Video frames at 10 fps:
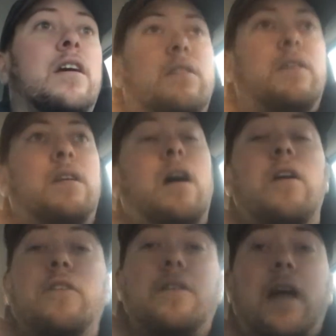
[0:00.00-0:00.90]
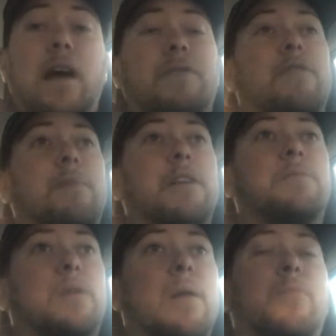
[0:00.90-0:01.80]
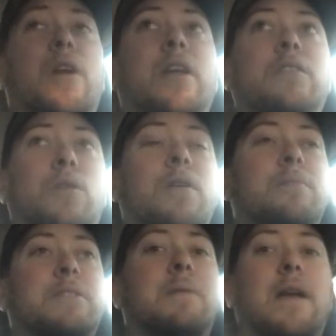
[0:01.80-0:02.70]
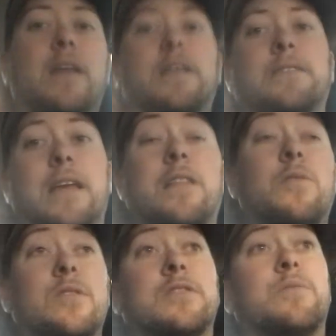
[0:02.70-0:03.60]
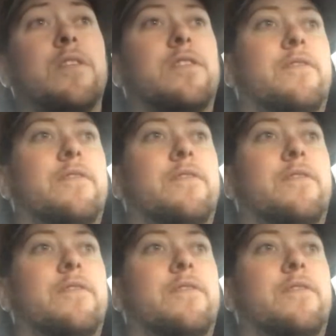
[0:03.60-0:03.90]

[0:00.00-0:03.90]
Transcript: The other half of my spring break is going to be spent in St. Louis with the